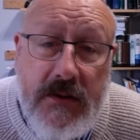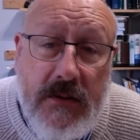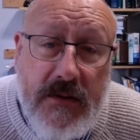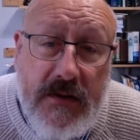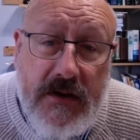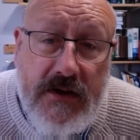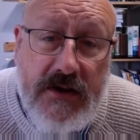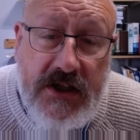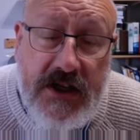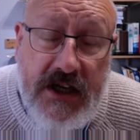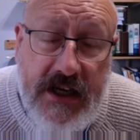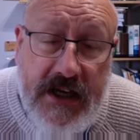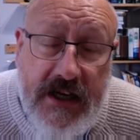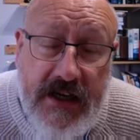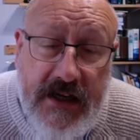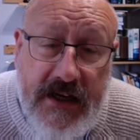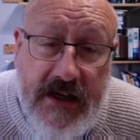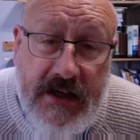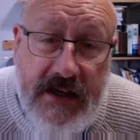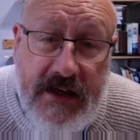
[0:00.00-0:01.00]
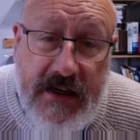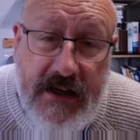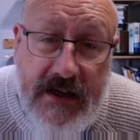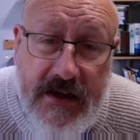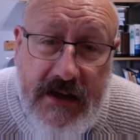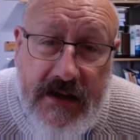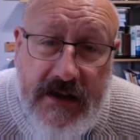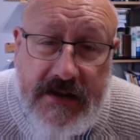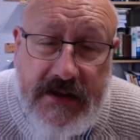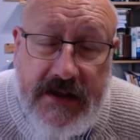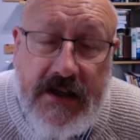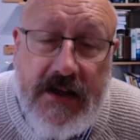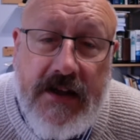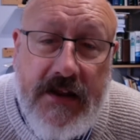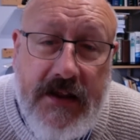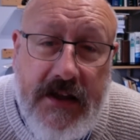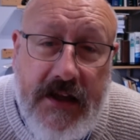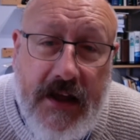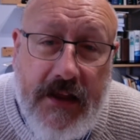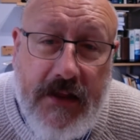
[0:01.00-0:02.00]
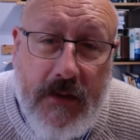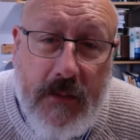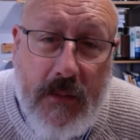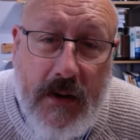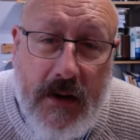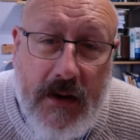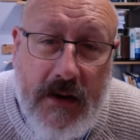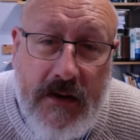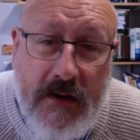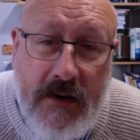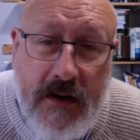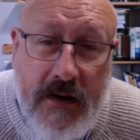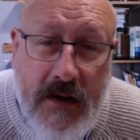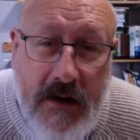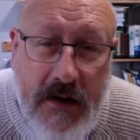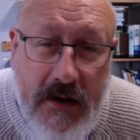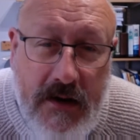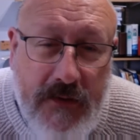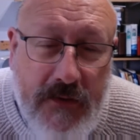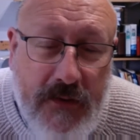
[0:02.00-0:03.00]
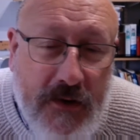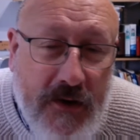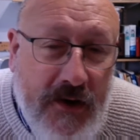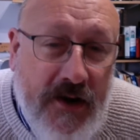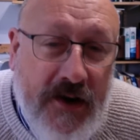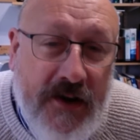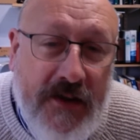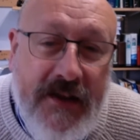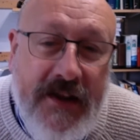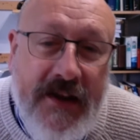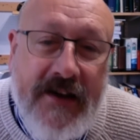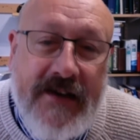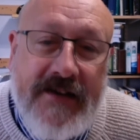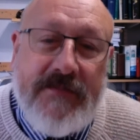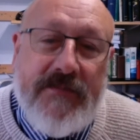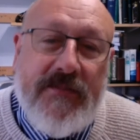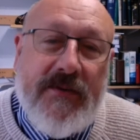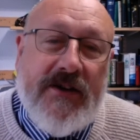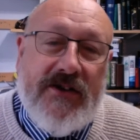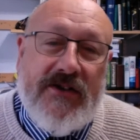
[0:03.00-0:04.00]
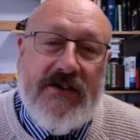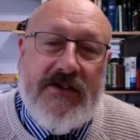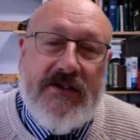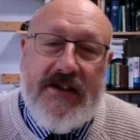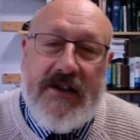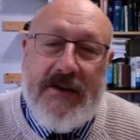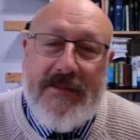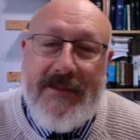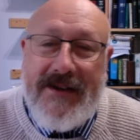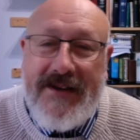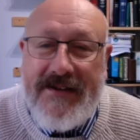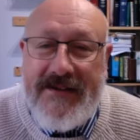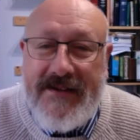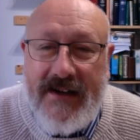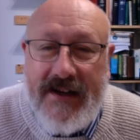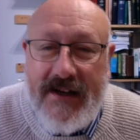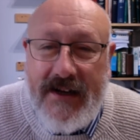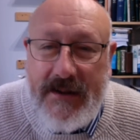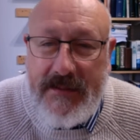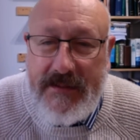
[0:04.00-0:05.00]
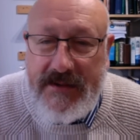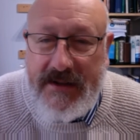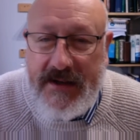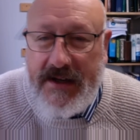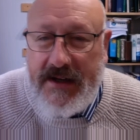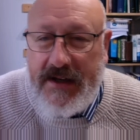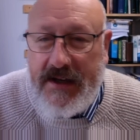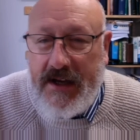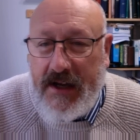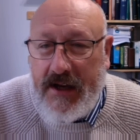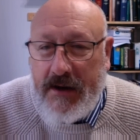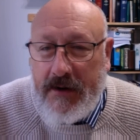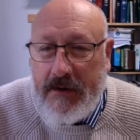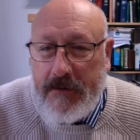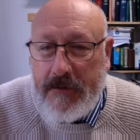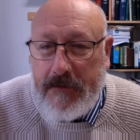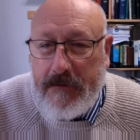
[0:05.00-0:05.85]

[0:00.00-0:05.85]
on the cheek, turn the other one. You've heard the expression so many times, I know.